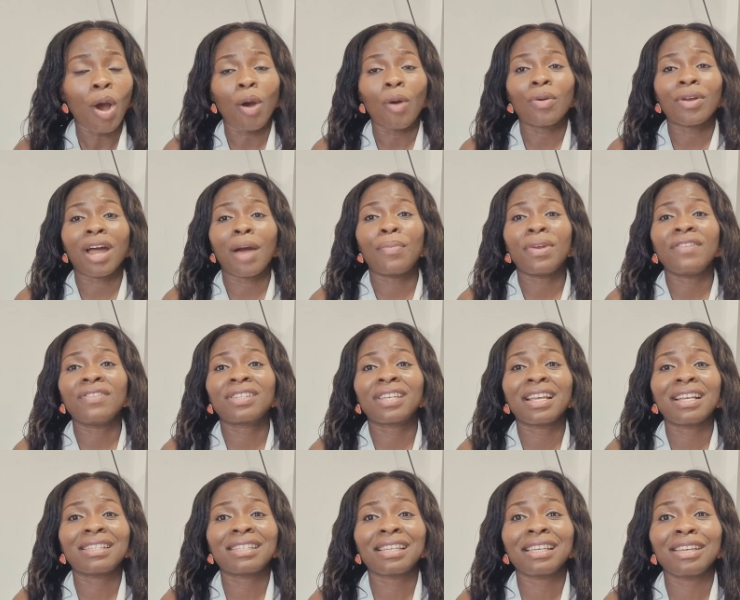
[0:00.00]
or una believe
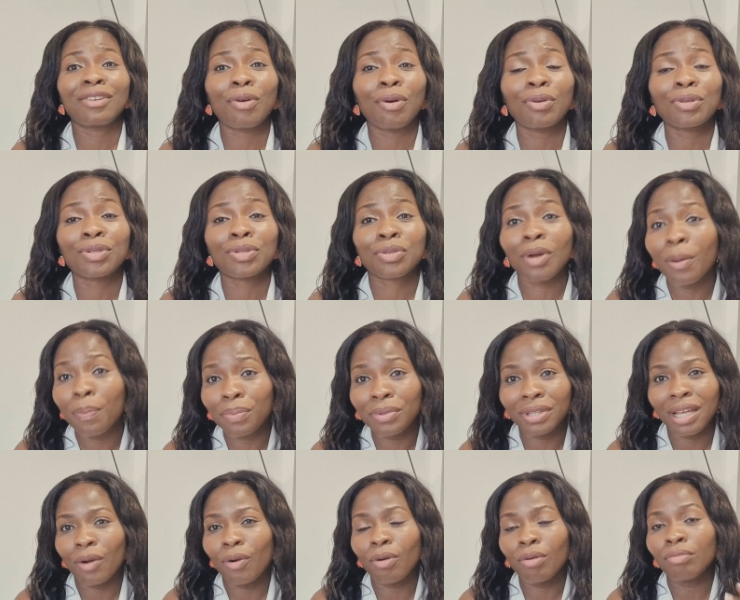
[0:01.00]
say it will
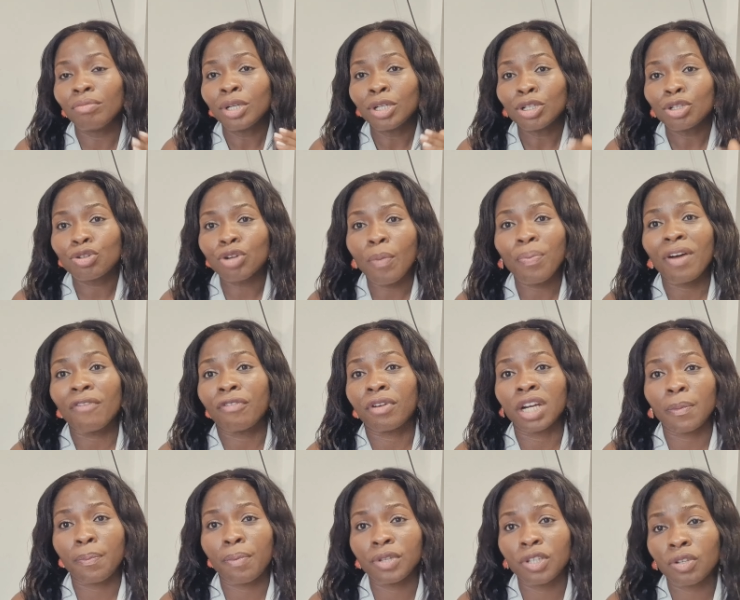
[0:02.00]
stop, they will drop off from
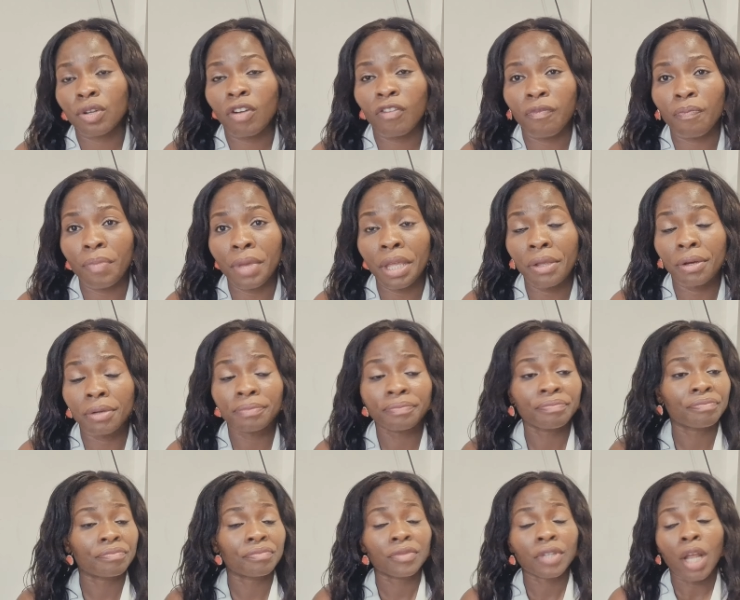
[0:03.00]
the position of mayor.
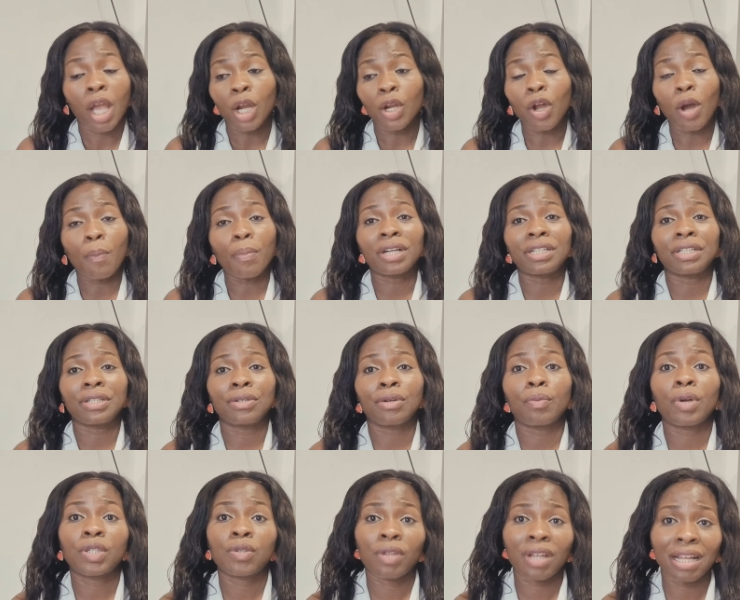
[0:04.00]
Nobody know.
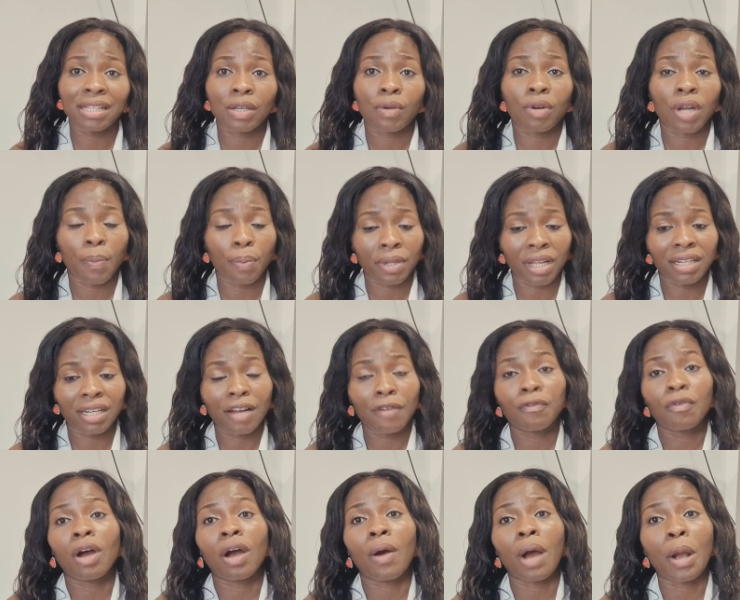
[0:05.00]
But una think una put time down
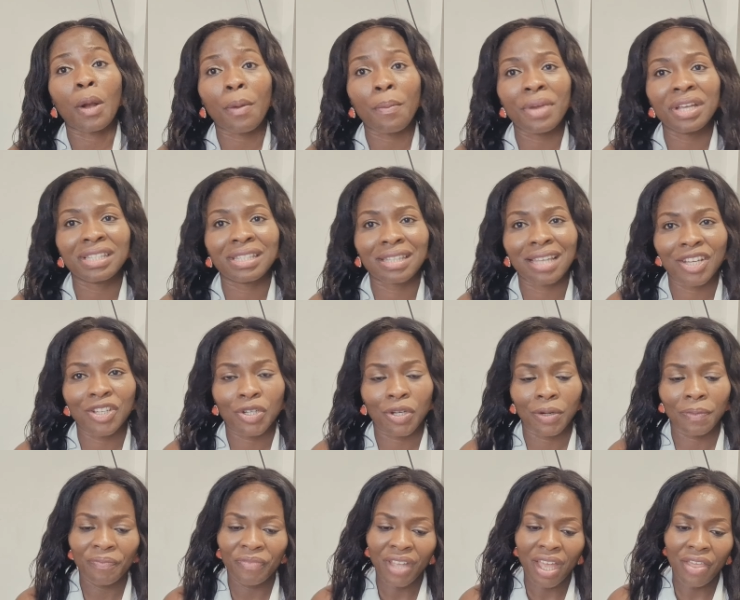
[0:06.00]
for our comment
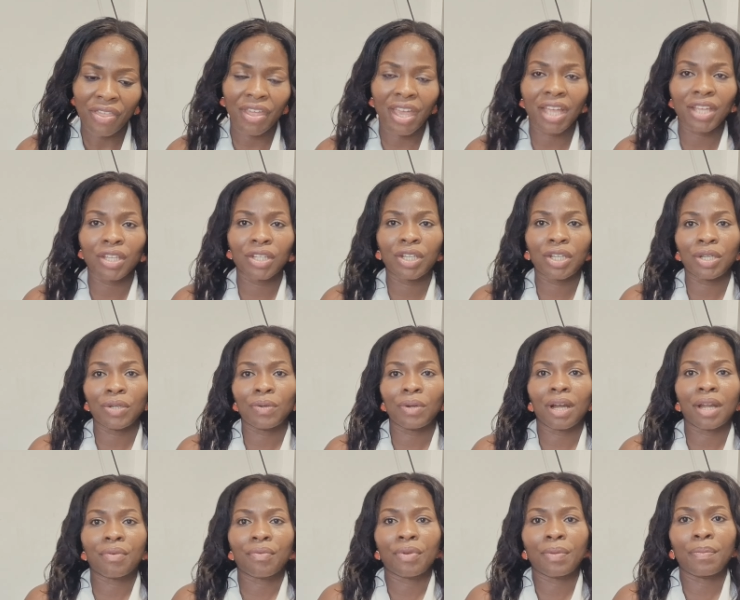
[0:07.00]
section. Thank you
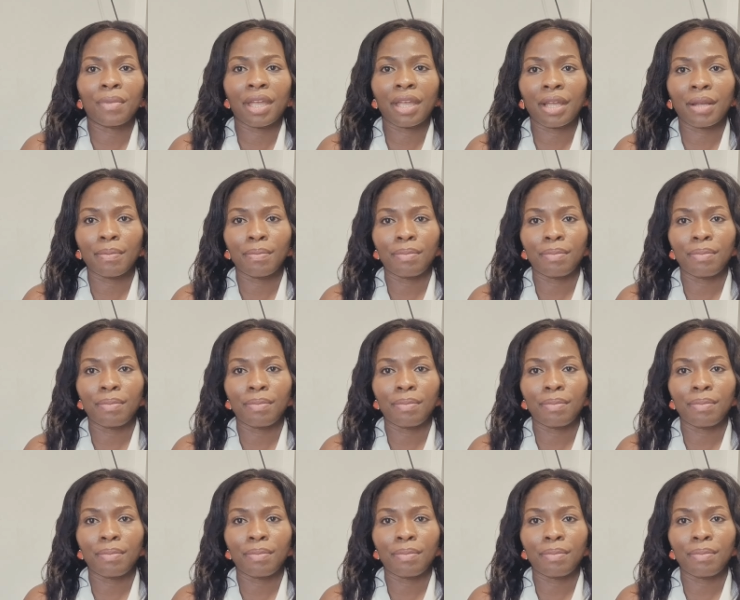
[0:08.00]
and remain